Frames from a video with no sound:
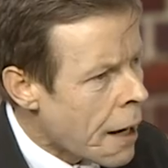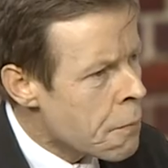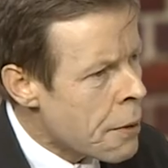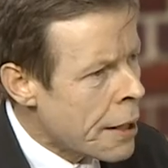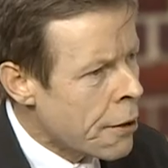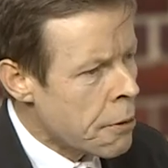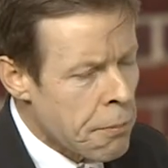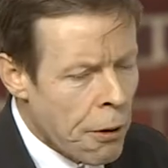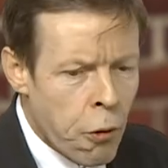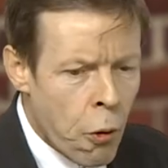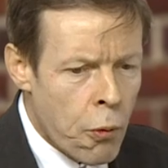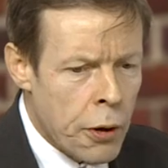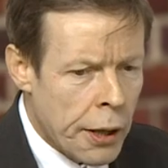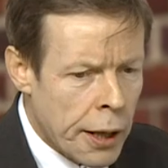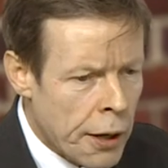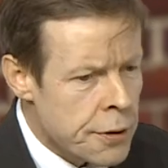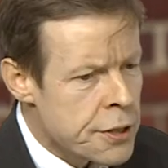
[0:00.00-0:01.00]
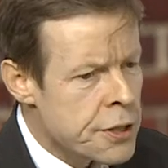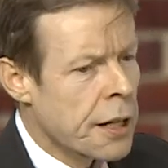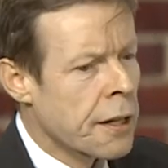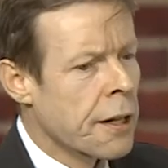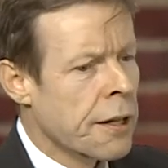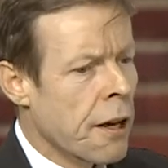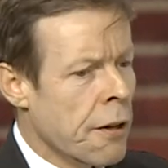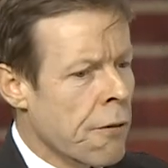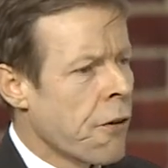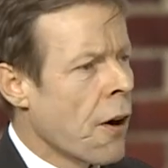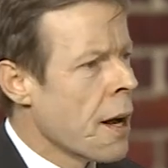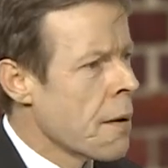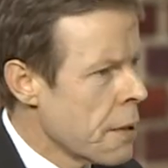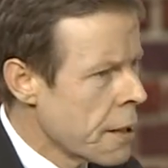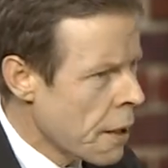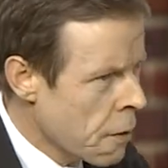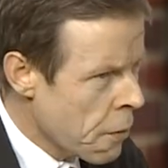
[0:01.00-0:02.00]
that period before you go and sink another
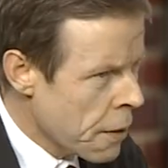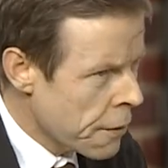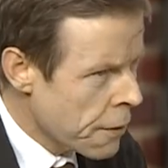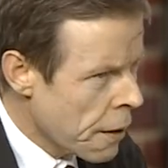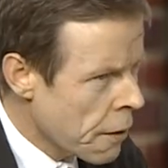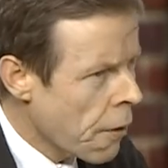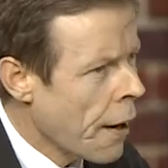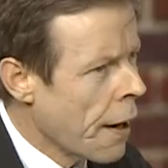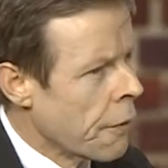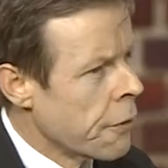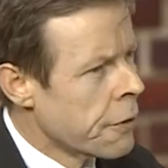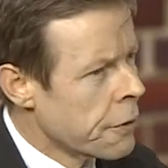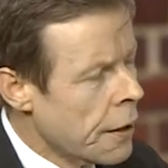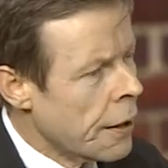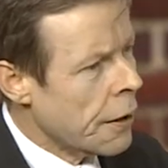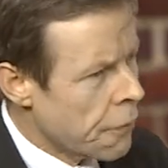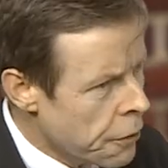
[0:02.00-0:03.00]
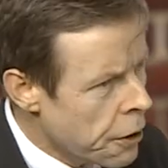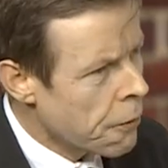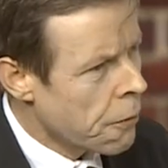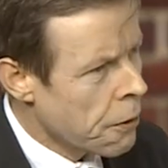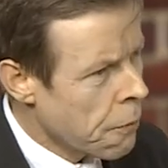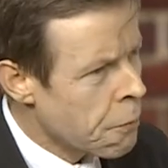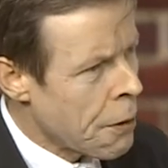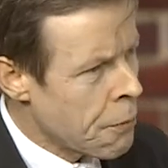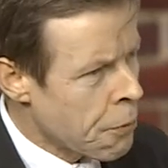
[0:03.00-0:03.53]
five million quid in the ground. You know, you, You're